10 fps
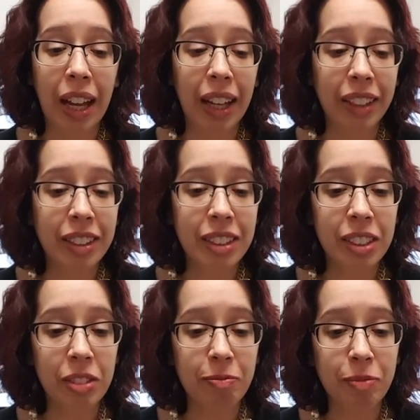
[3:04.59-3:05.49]
And
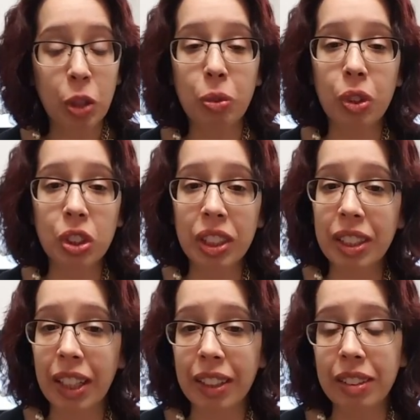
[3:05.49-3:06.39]

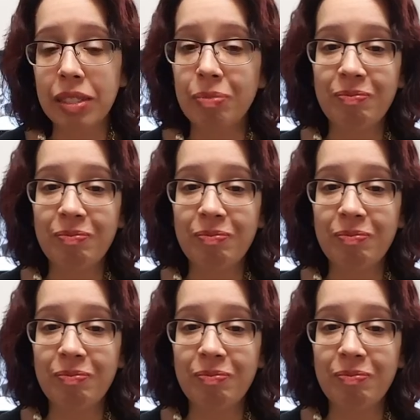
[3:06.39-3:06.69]
unfortunately, that